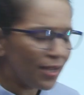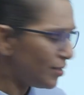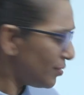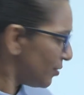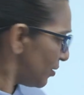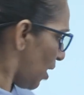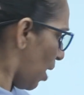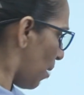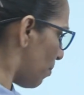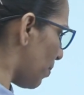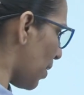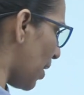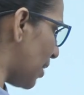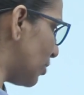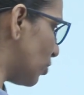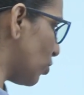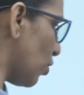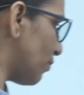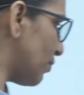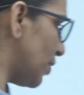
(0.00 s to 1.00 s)
in some
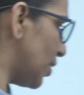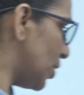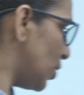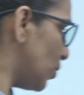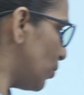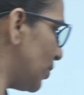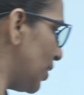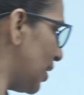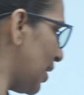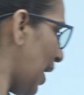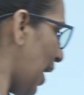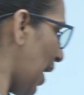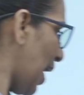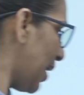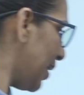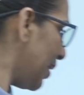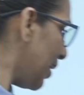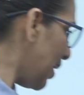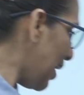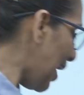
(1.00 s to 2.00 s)
parts of the New Zealand,